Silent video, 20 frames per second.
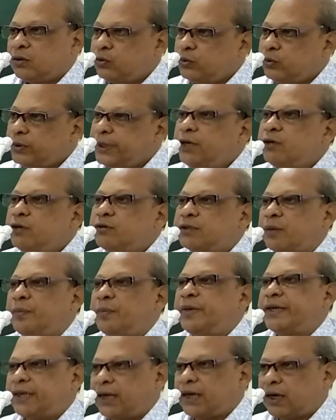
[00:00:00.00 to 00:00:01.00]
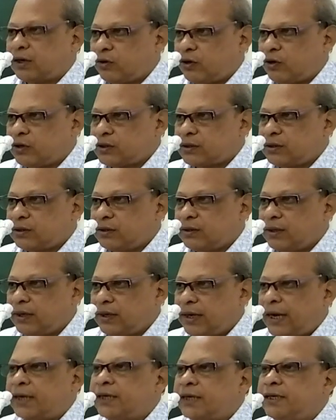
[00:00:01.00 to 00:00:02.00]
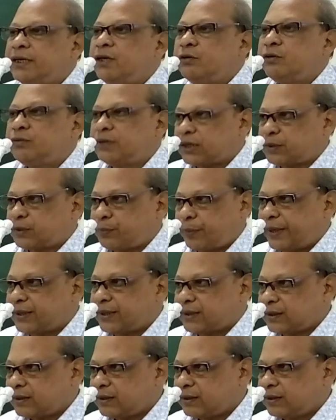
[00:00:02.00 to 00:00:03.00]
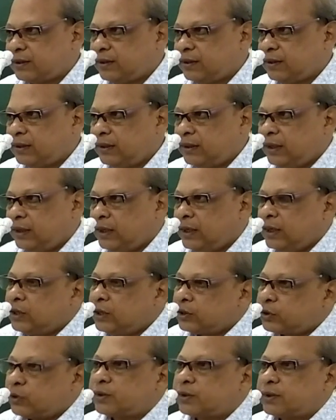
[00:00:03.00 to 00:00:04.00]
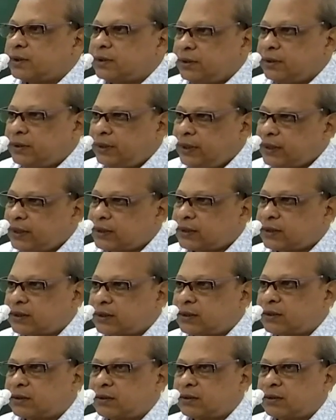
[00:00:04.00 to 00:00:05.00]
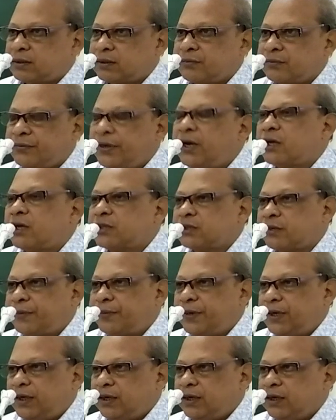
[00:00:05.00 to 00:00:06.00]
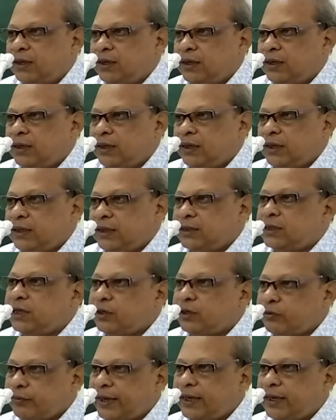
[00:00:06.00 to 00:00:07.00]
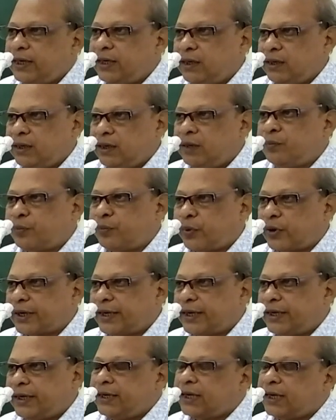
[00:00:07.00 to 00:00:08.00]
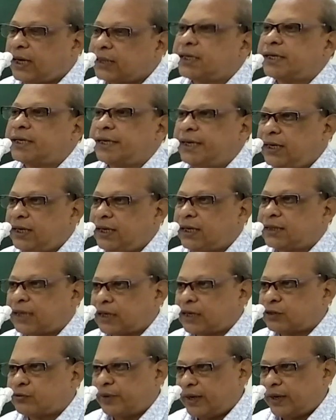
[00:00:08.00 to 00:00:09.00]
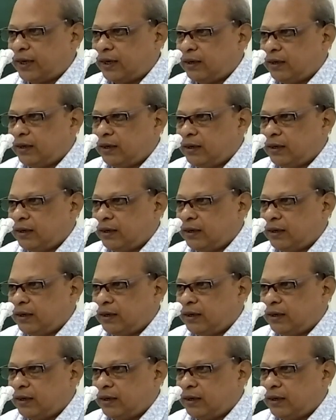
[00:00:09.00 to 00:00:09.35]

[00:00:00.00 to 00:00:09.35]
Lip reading: to reduce the material cost and reduce the space. So this philosophy is equally important in other areas as well.